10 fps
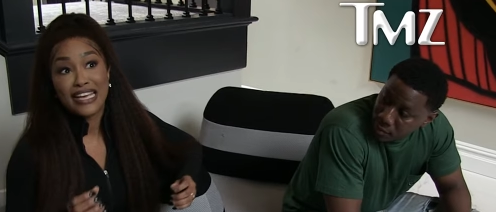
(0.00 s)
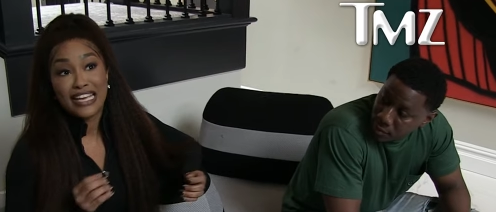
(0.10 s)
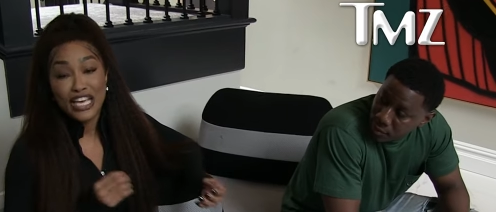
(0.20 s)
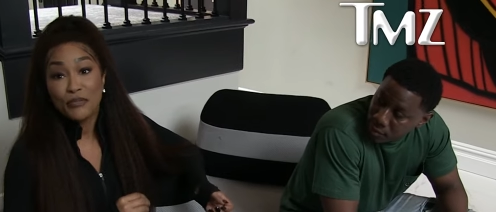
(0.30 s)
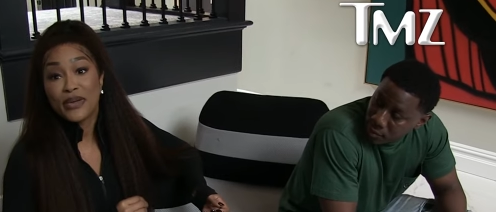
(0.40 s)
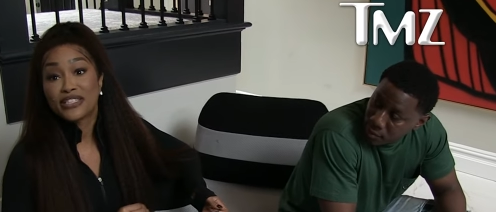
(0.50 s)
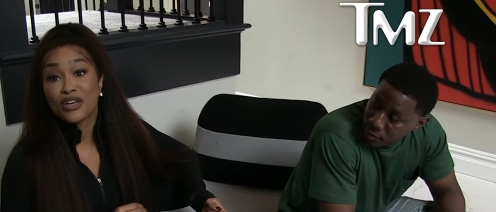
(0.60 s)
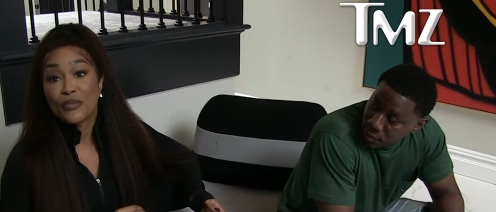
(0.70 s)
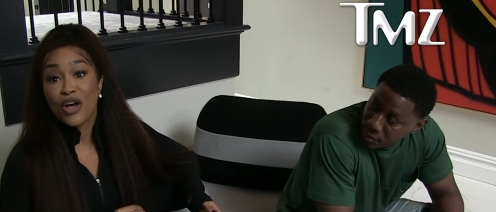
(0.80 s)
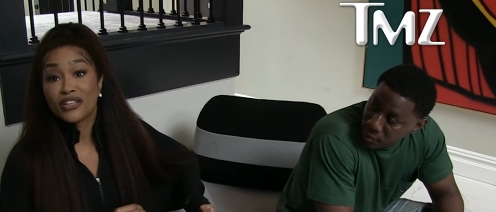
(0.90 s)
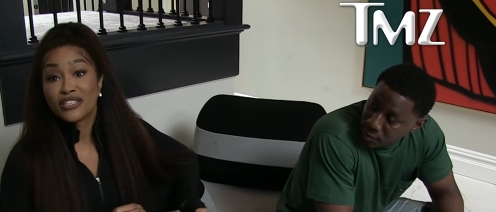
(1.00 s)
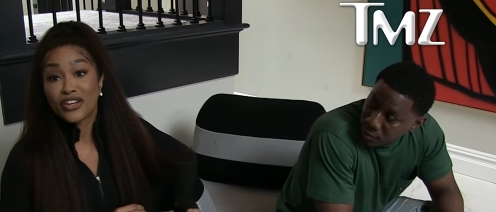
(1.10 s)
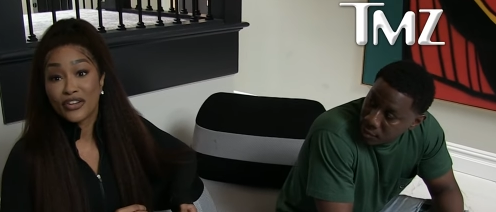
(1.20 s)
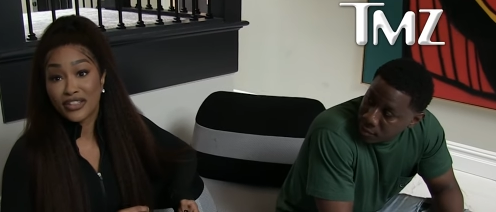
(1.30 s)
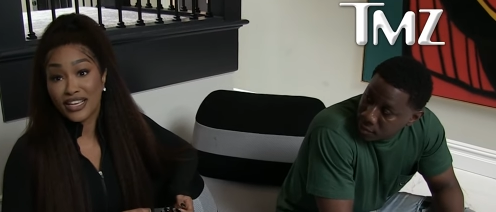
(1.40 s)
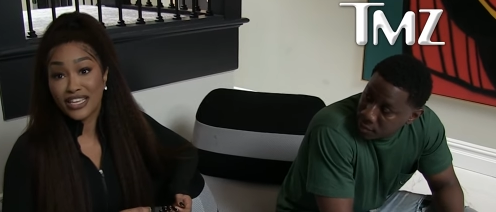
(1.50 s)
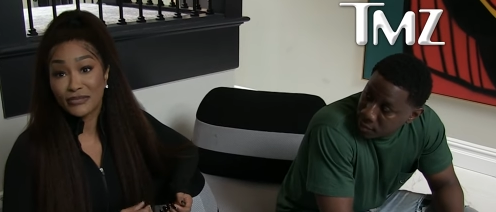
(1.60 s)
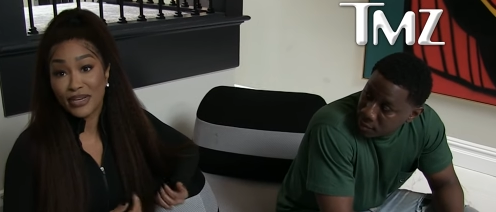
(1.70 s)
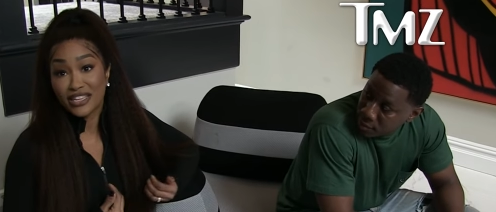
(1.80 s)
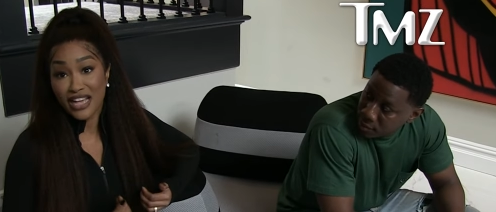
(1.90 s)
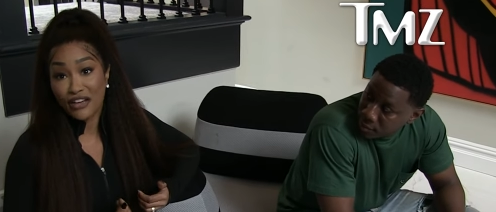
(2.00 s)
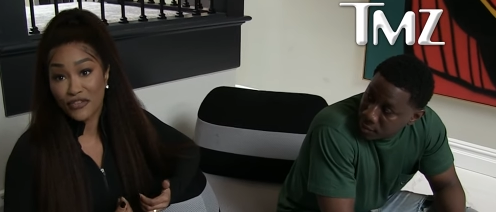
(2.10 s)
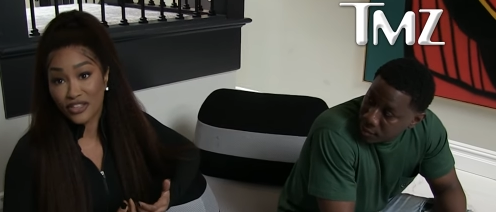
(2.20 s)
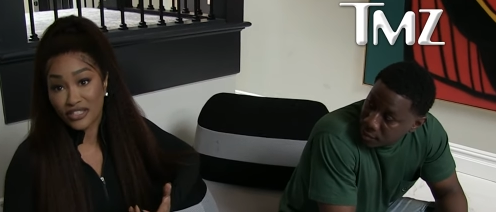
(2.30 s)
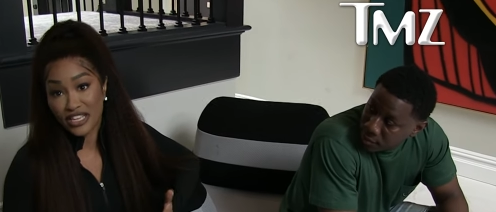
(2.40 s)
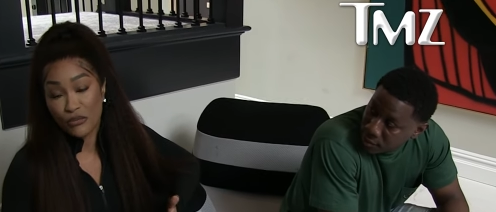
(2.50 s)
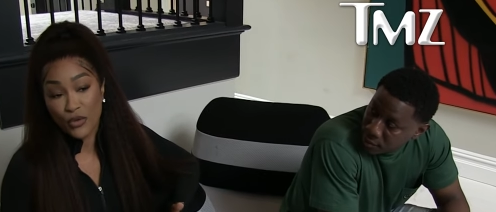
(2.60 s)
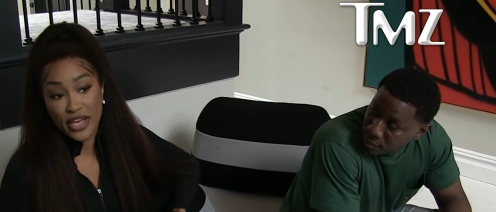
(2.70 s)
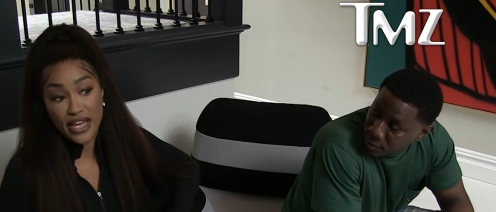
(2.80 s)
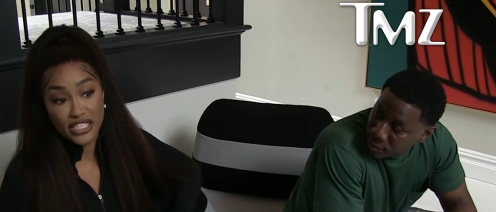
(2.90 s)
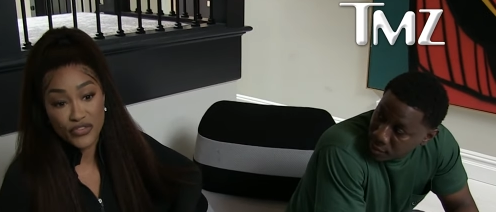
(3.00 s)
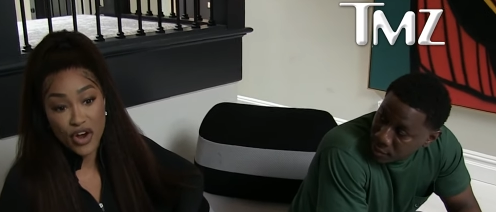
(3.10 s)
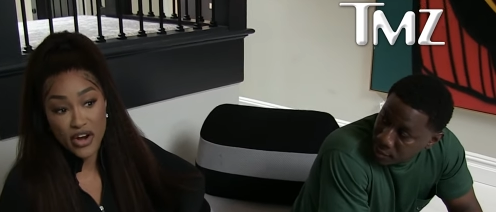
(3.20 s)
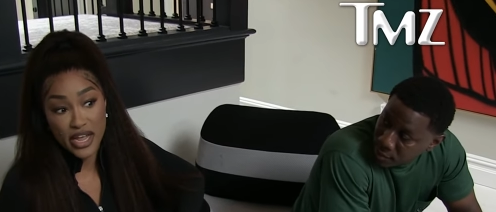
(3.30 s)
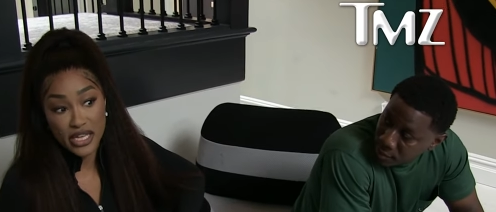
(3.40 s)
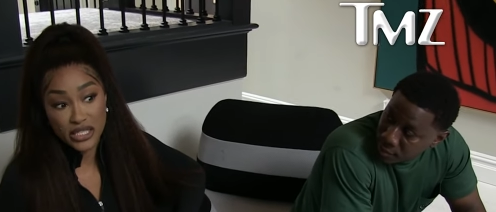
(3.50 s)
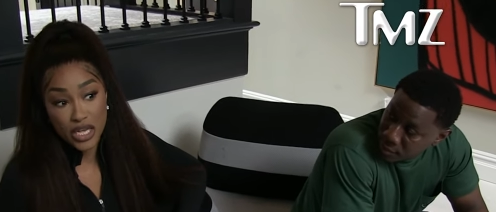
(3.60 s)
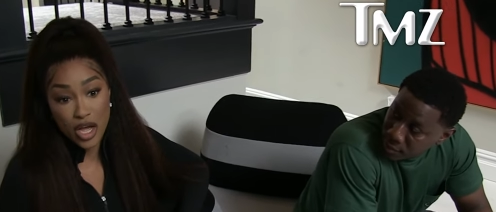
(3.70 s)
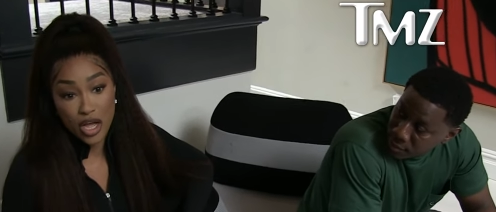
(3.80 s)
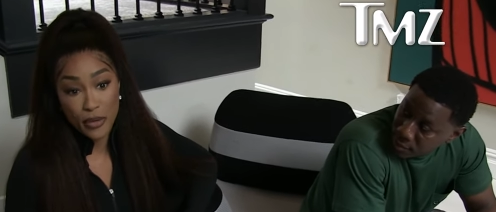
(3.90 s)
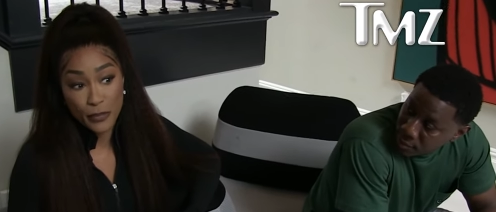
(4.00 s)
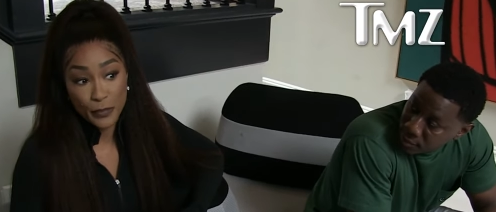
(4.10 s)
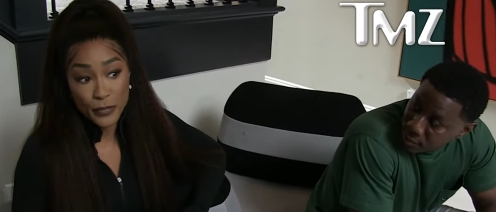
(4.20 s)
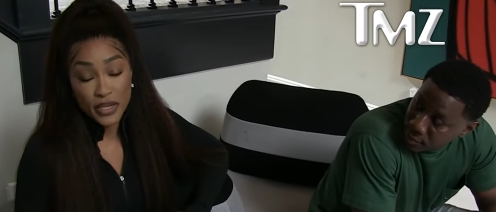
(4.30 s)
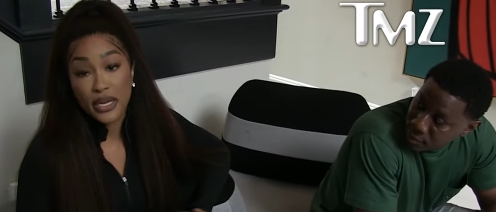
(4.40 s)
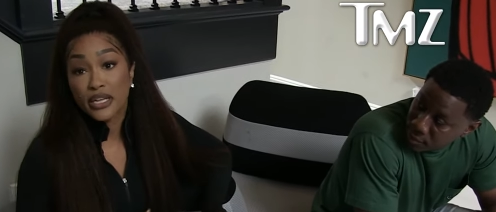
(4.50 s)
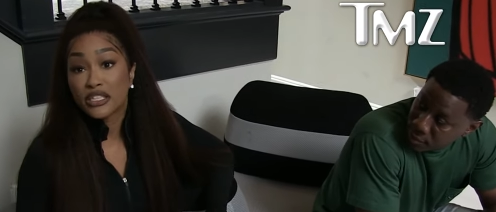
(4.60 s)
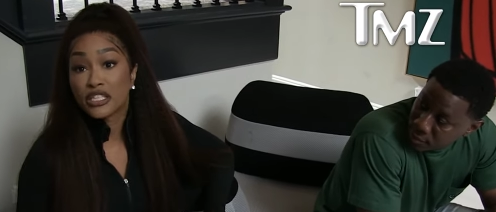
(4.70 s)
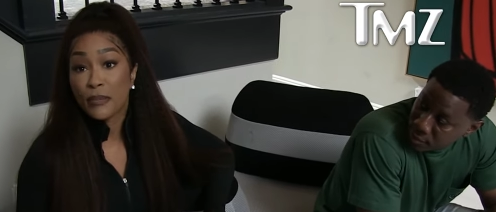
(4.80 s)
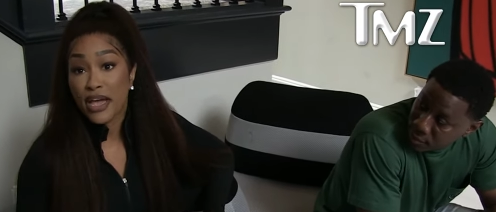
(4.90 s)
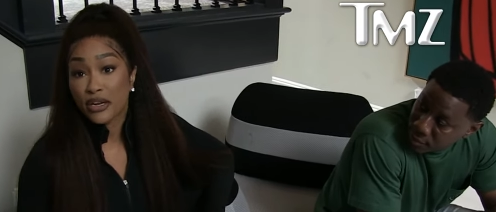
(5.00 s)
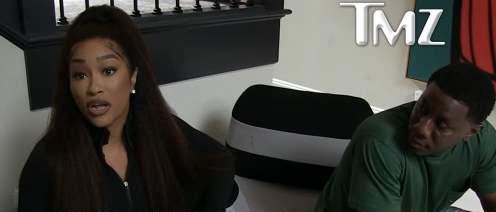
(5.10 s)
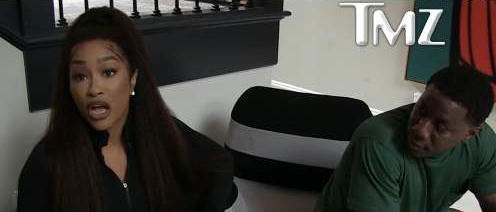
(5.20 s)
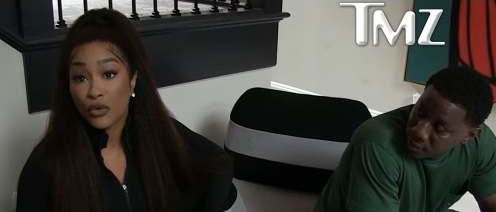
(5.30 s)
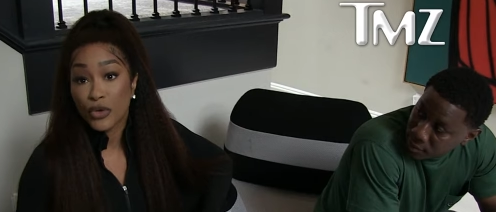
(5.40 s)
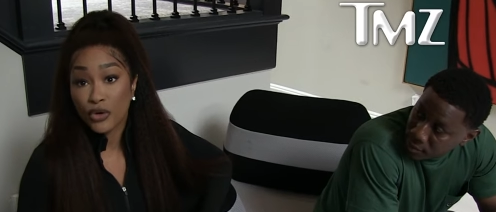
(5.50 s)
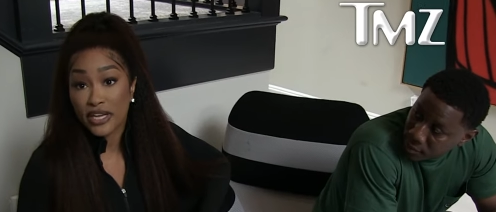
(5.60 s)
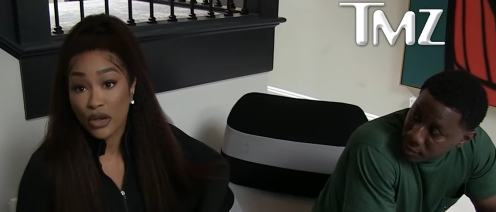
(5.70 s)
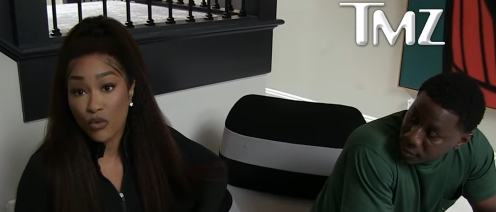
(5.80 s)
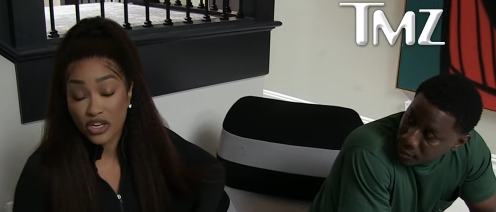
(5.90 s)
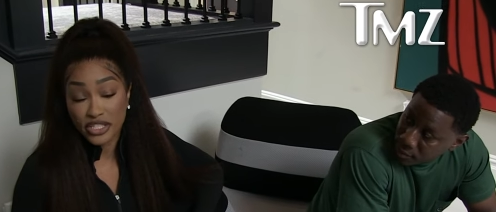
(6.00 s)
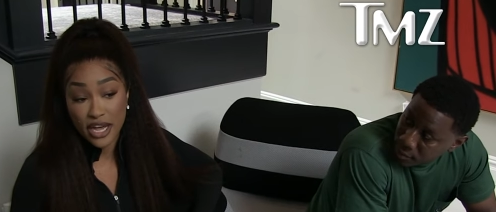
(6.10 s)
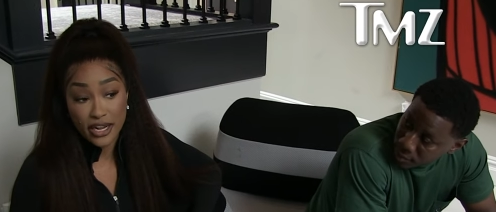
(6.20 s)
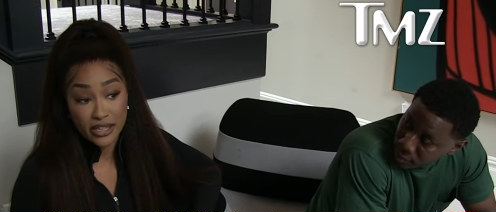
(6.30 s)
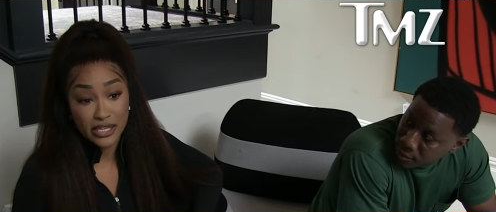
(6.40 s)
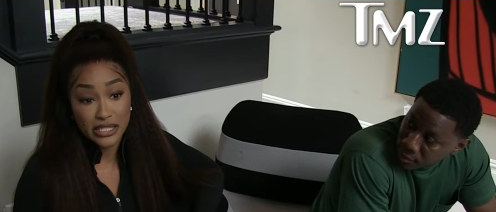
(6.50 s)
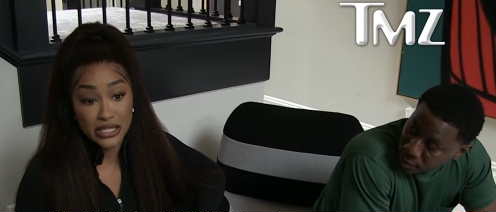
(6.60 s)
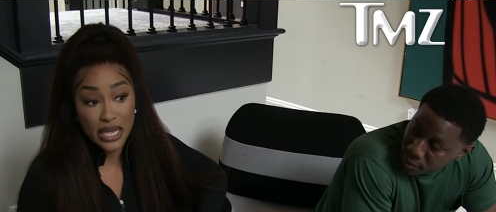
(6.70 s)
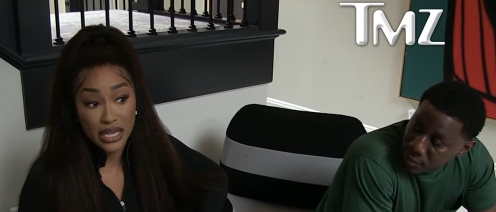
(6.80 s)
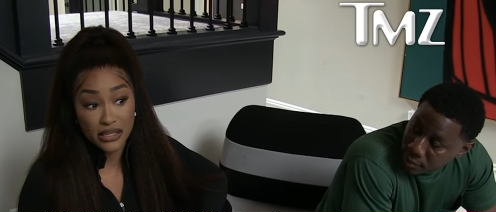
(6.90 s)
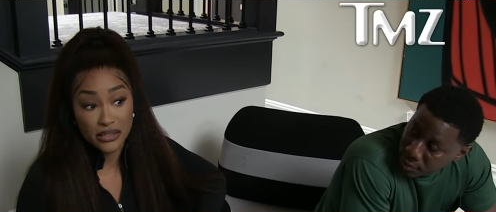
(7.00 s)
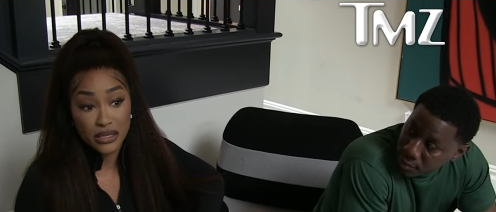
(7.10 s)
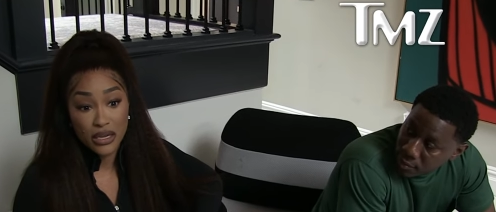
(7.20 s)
Speaker 1: he picked up on certain things because I felt the same way as far as um, it is his biodoc. We only get one shot at this. And